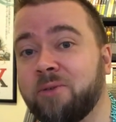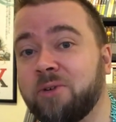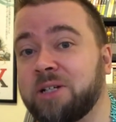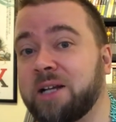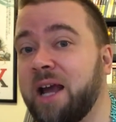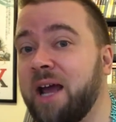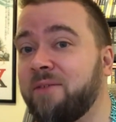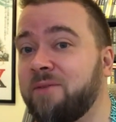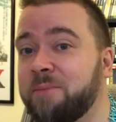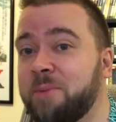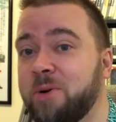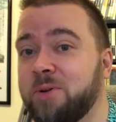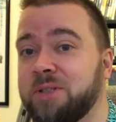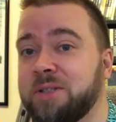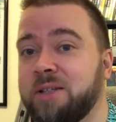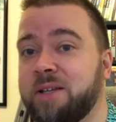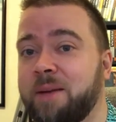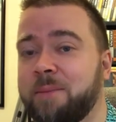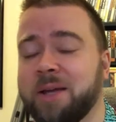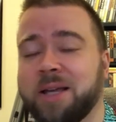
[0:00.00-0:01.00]
which I haven't
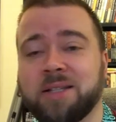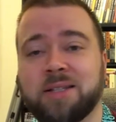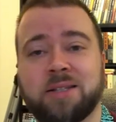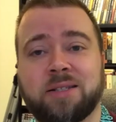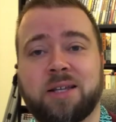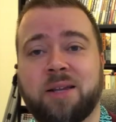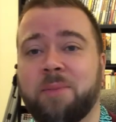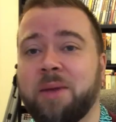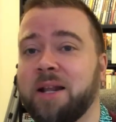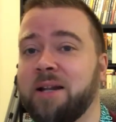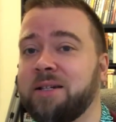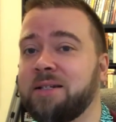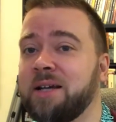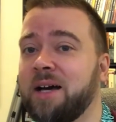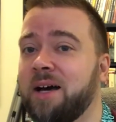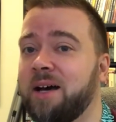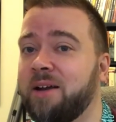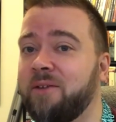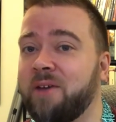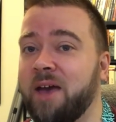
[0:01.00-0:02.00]
posted yet because it's going to be a
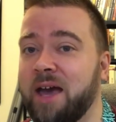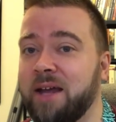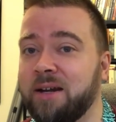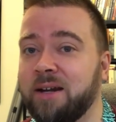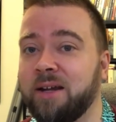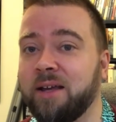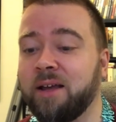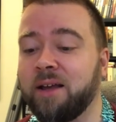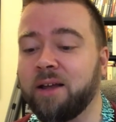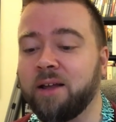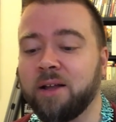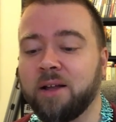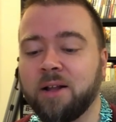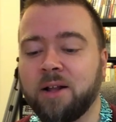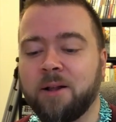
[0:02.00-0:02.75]
ton of editing.